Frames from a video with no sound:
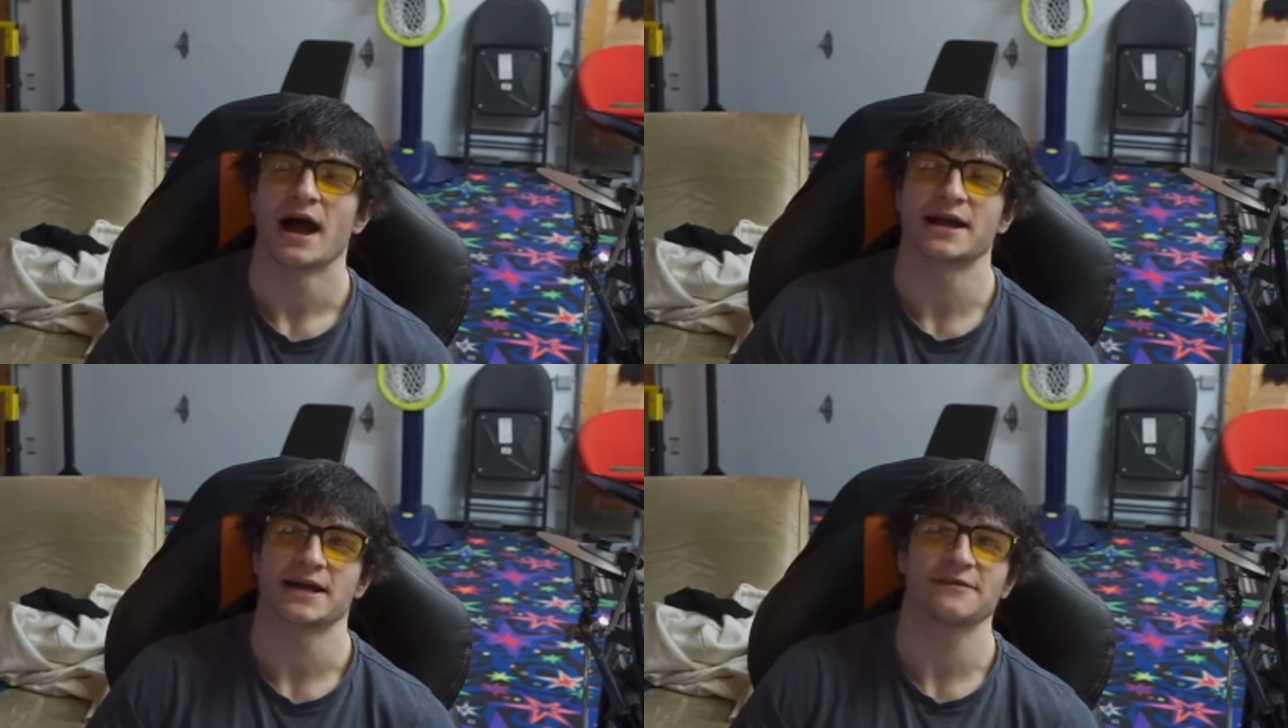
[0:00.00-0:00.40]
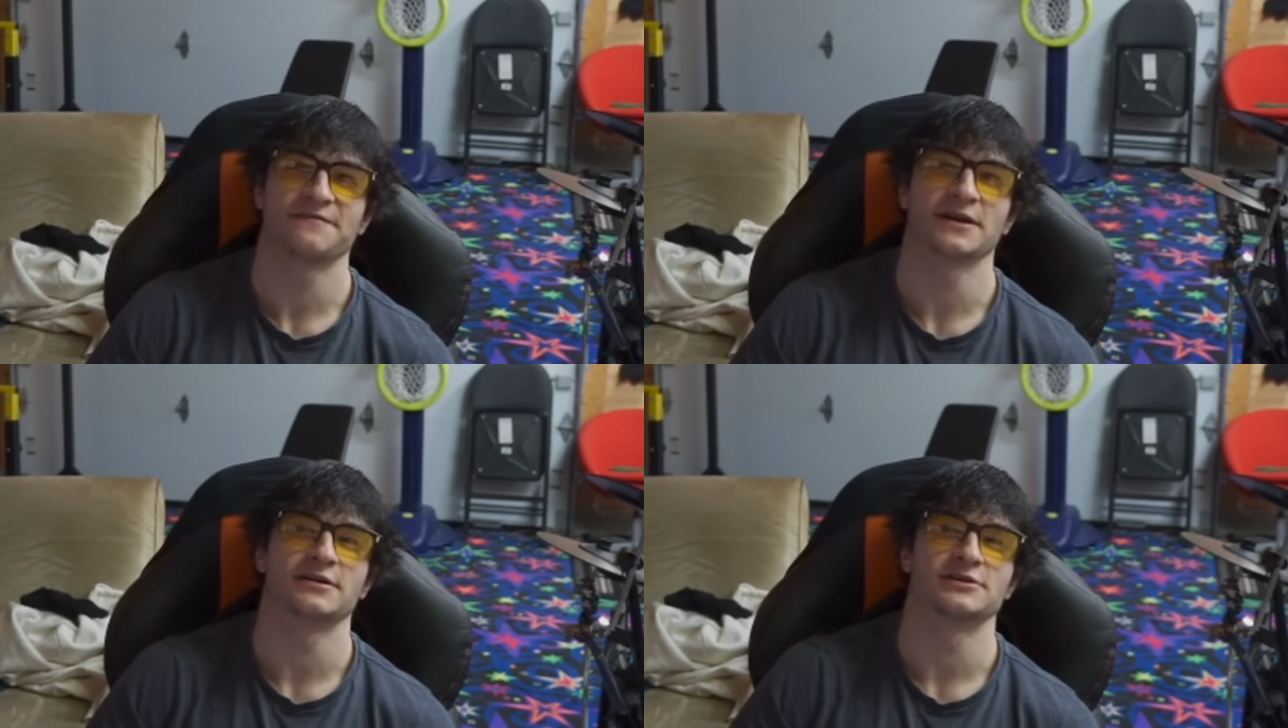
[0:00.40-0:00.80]
I kind of
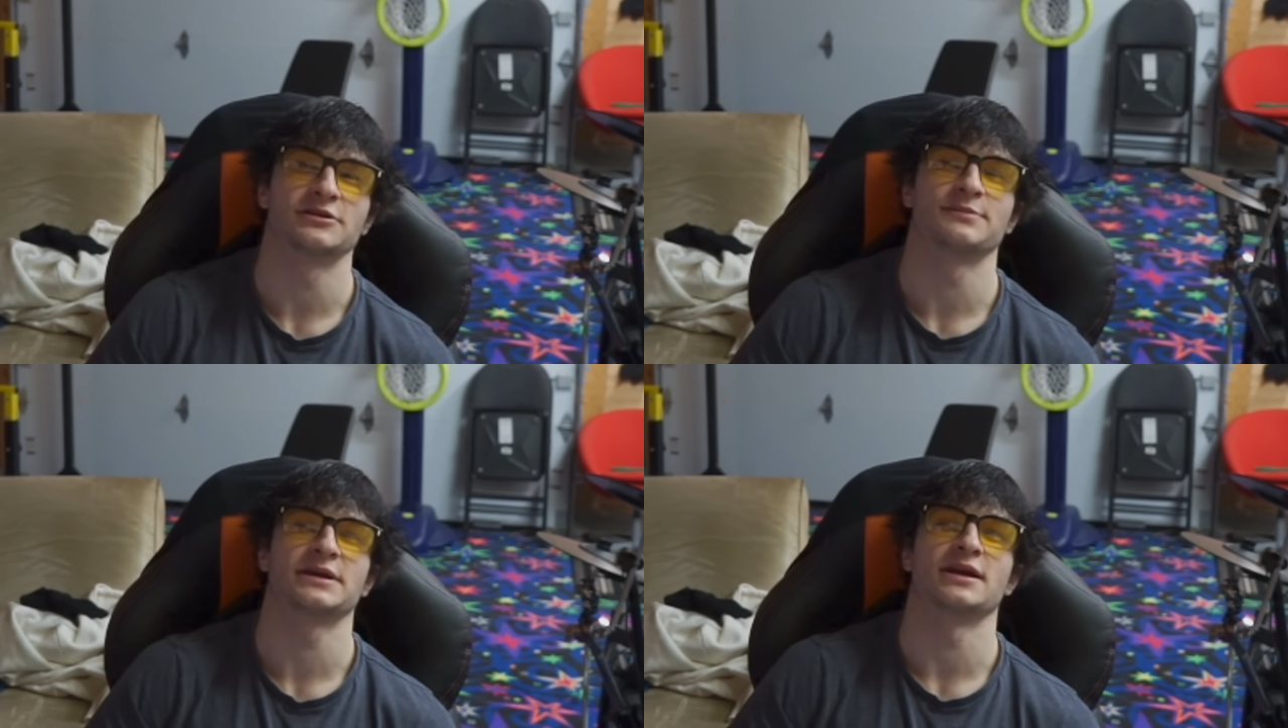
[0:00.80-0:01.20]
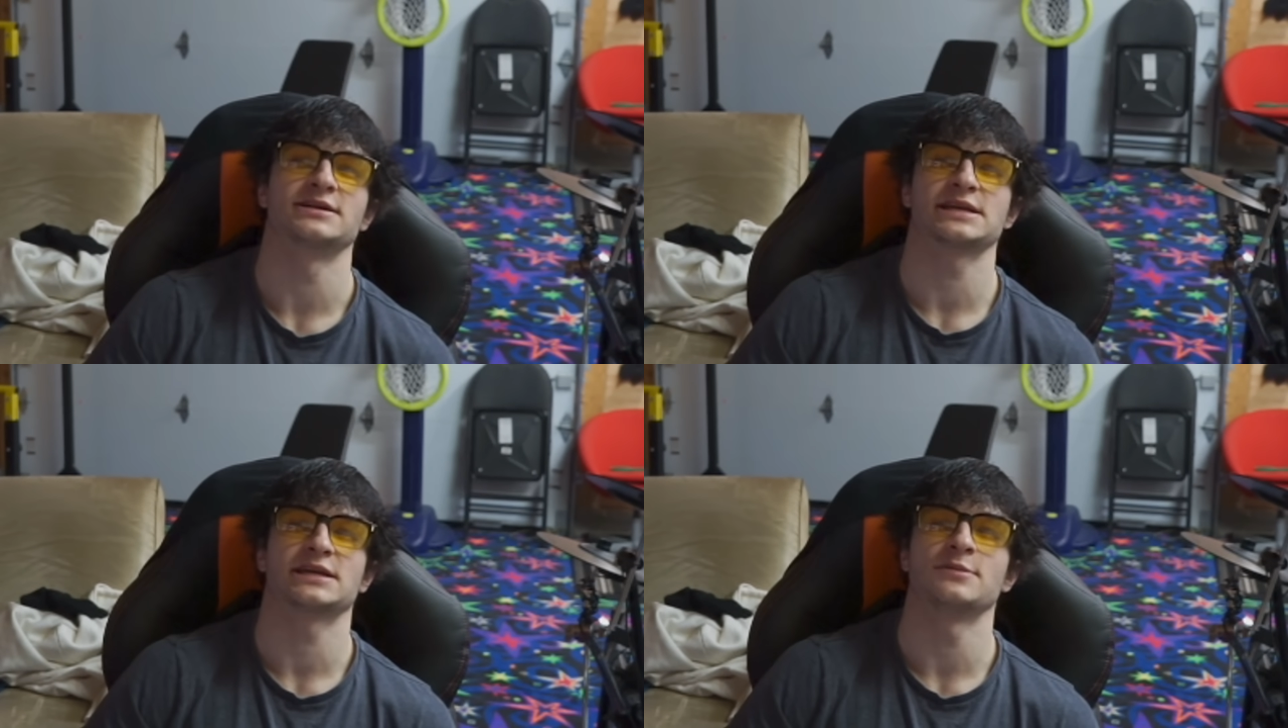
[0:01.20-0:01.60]
figured, dude,
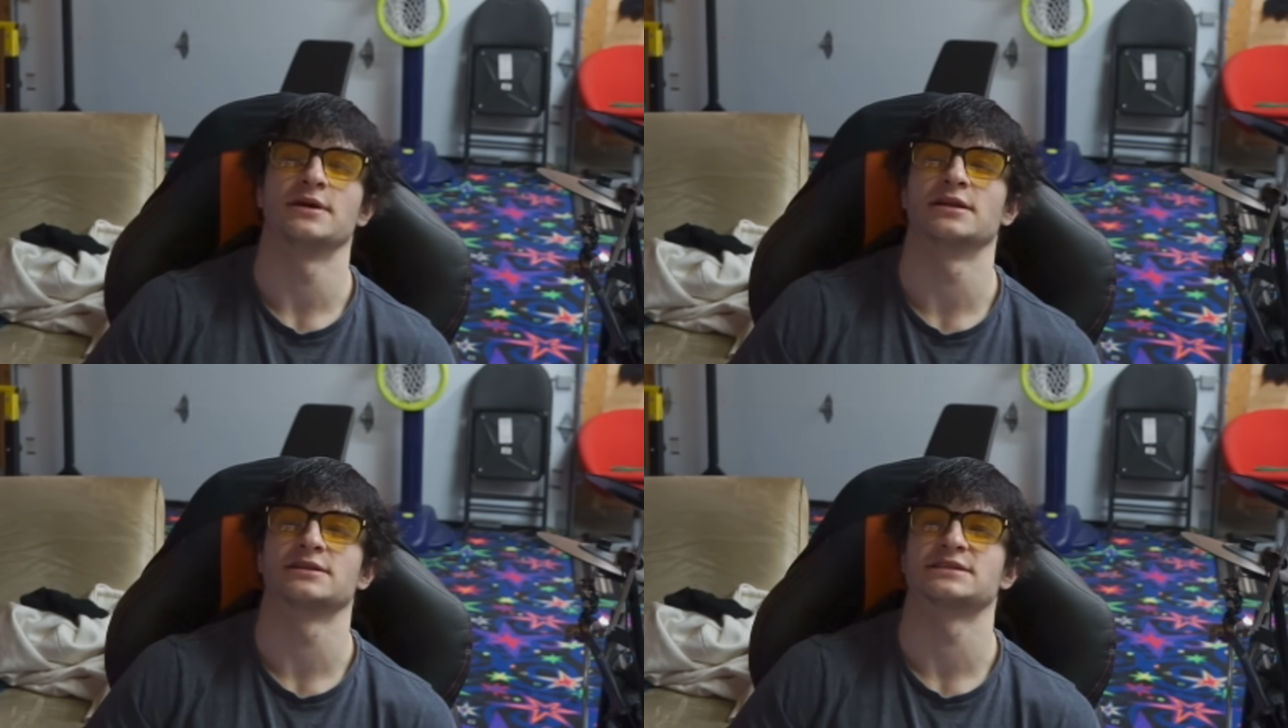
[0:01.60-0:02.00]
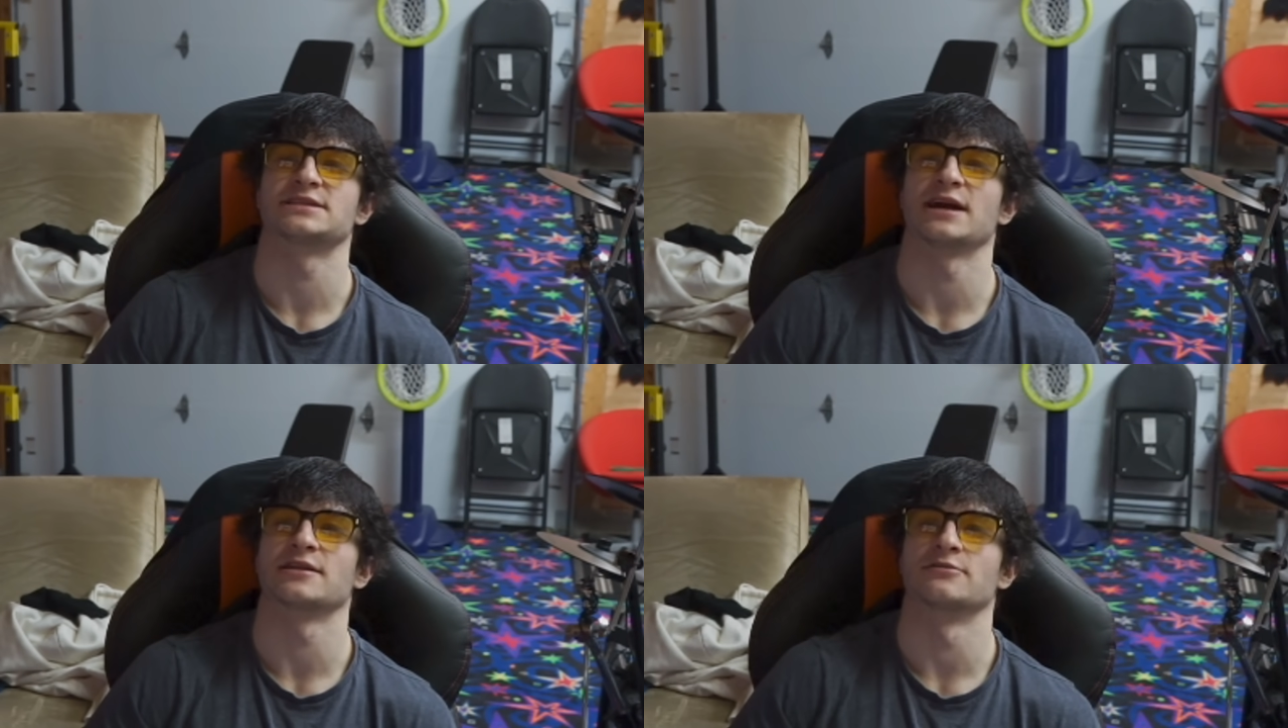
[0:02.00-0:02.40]
because I keep hitting the
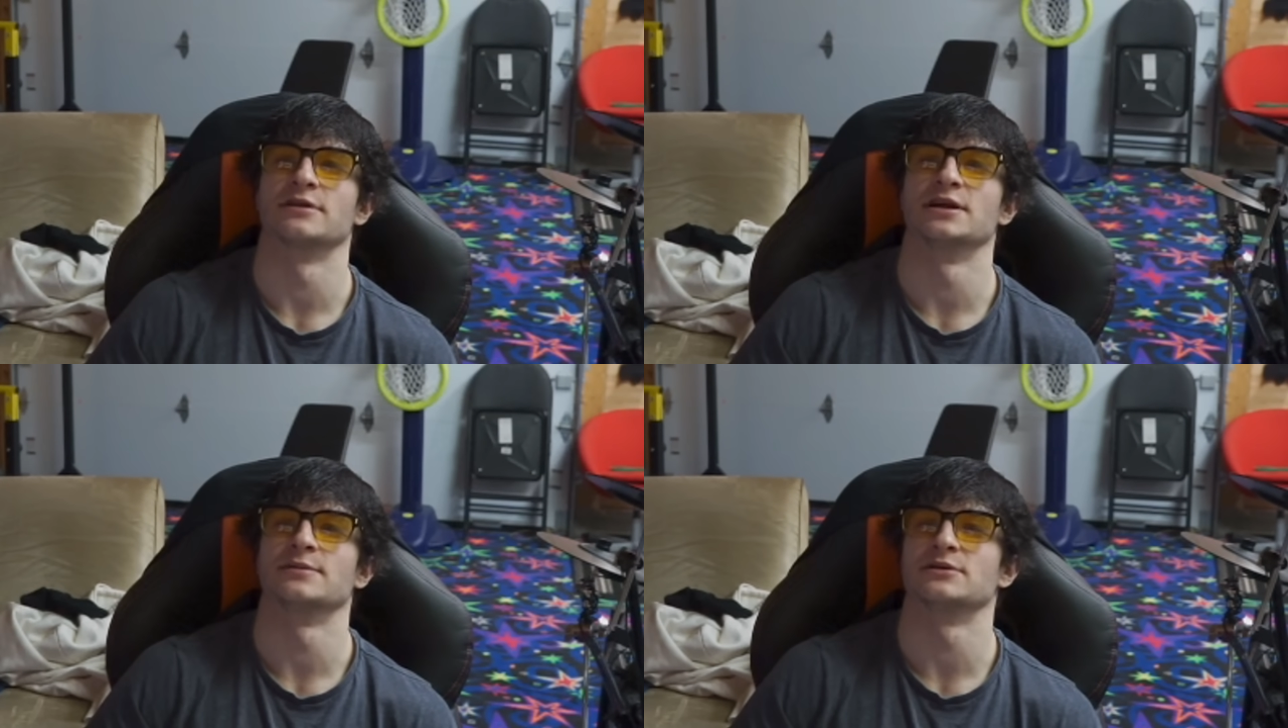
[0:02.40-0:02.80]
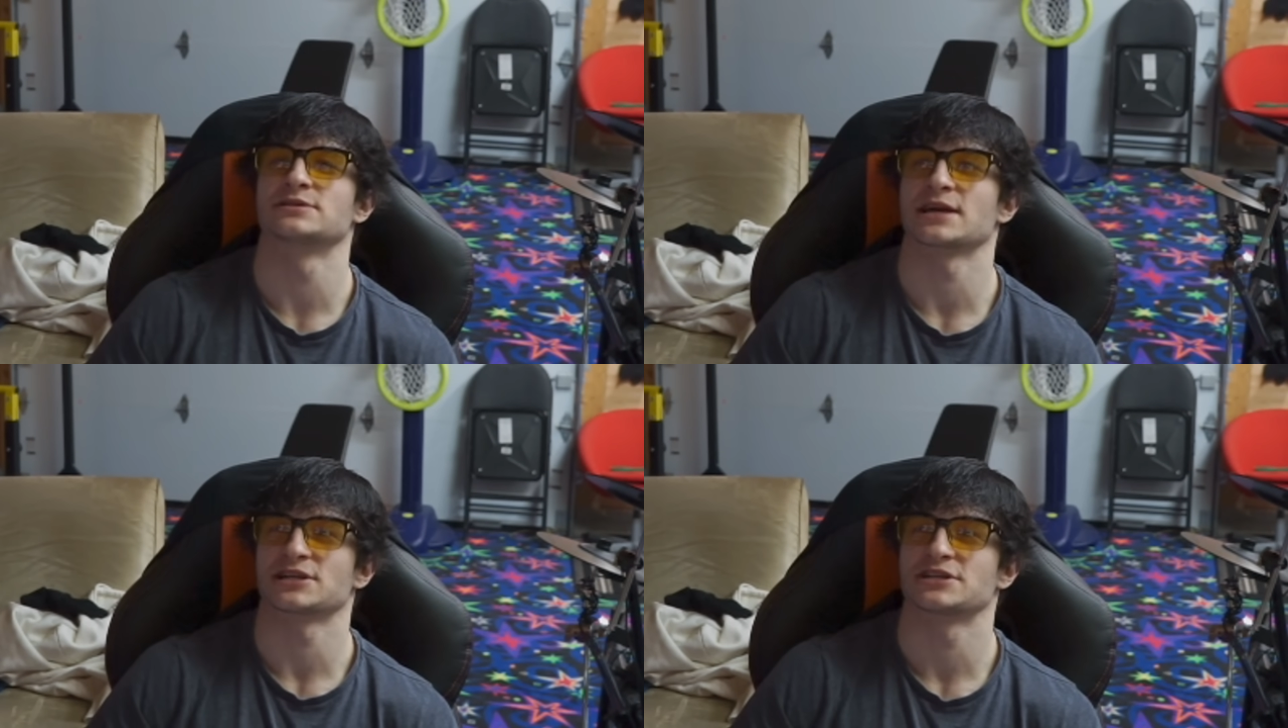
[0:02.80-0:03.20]
side of the rim and it was
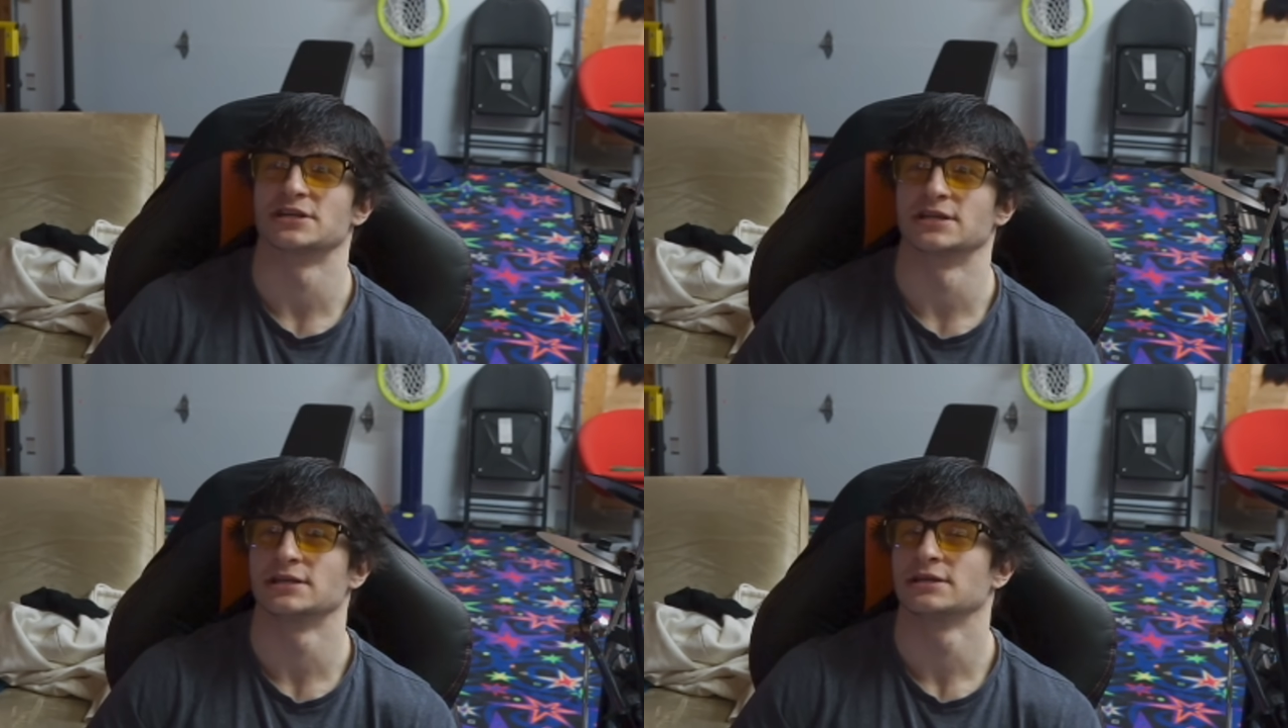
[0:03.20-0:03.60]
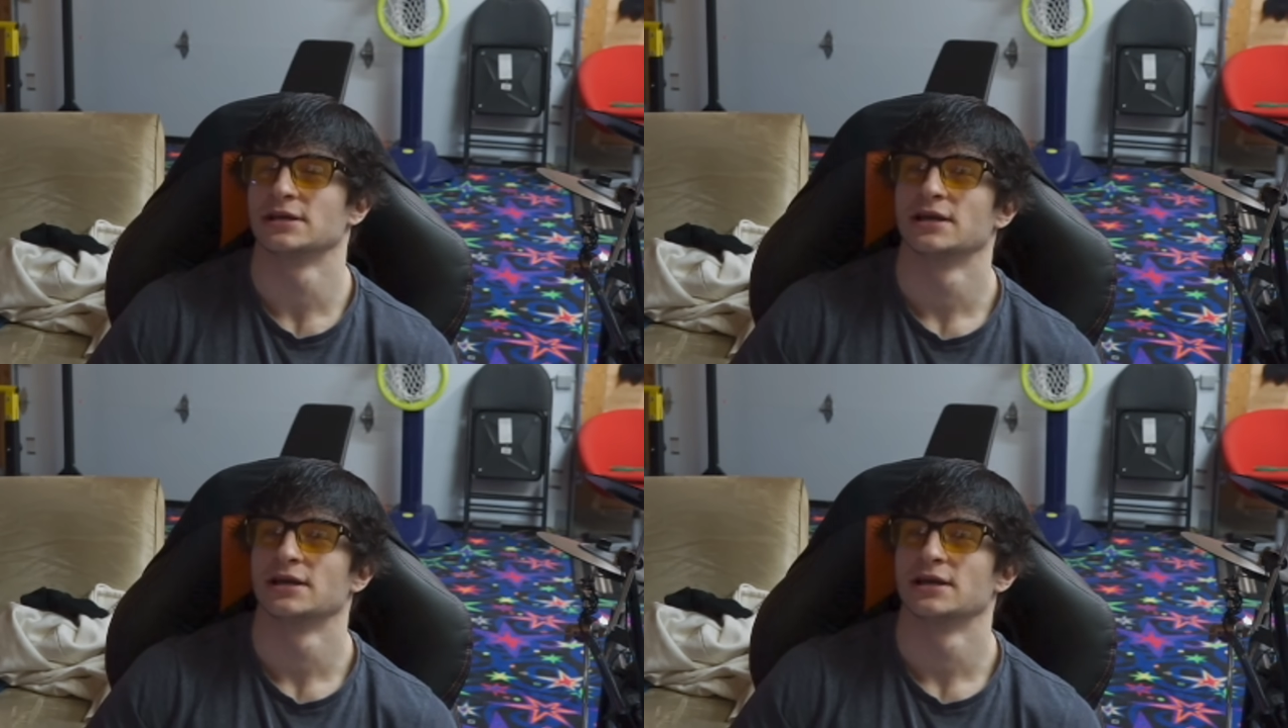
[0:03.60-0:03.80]
kind of shitty,